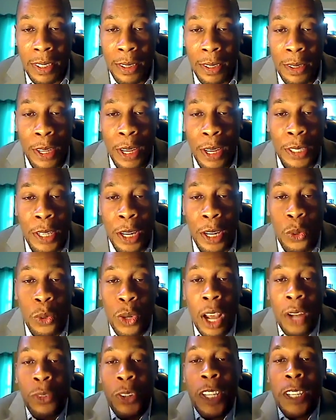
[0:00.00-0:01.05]
They, they do
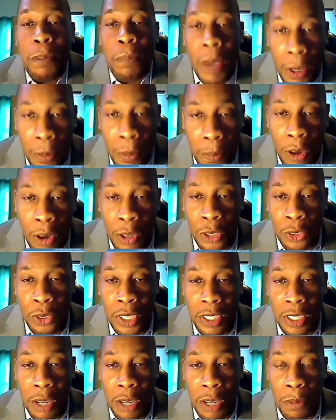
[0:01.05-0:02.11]
not respect
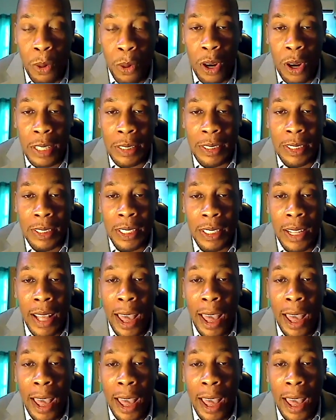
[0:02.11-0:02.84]
boundaries and borders.